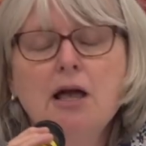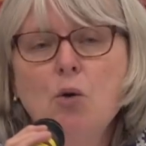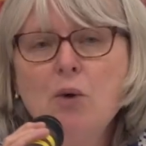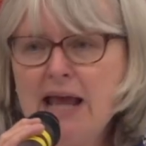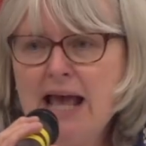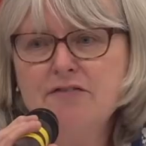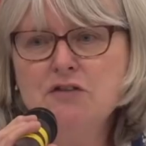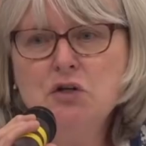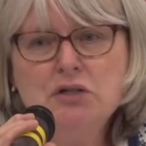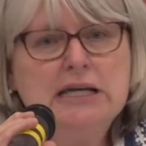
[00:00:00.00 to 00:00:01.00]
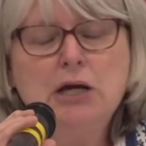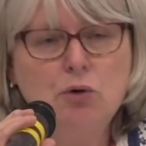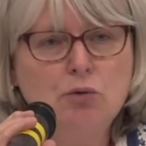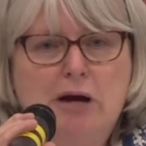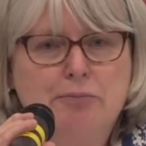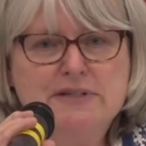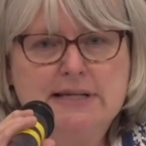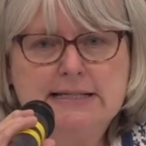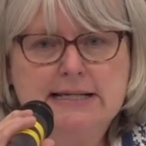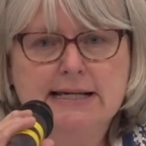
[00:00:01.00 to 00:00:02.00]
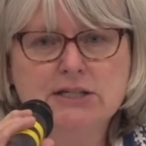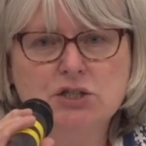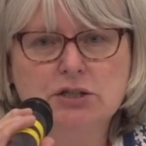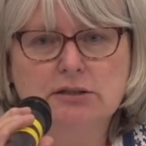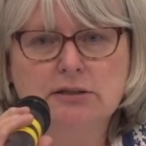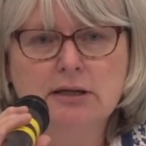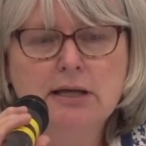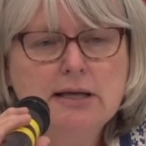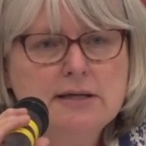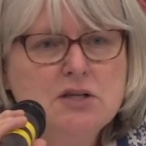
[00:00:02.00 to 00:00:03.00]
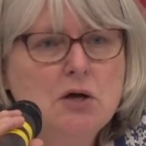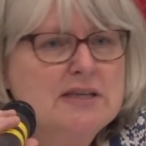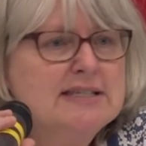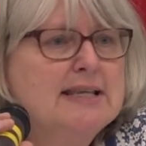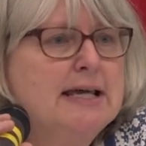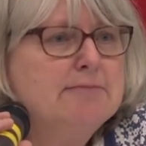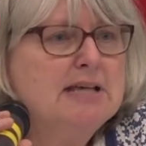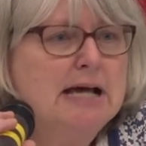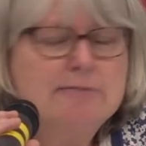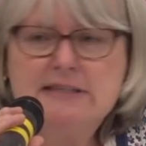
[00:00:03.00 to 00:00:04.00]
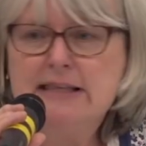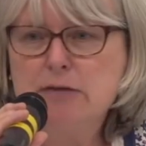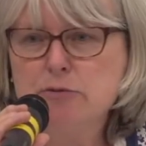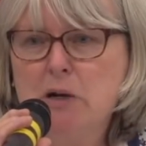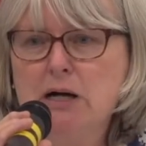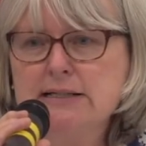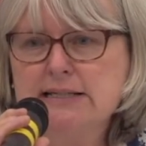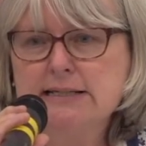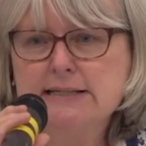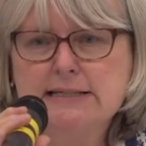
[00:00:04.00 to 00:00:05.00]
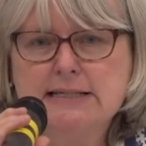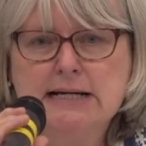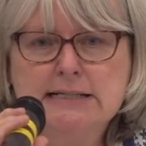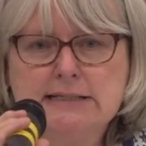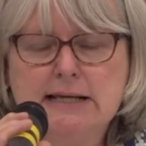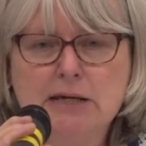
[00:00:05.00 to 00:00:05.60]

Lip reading: We have no equal representation. So at the same time as the Labour Party has decided that